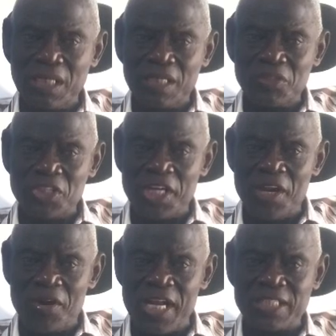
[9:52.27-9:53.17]
You see,
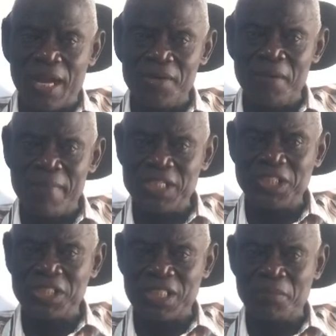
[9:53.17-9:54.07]
the other time they
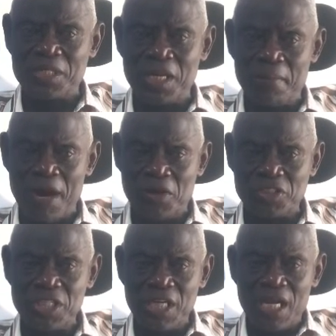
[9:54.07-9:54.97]
mentioned something about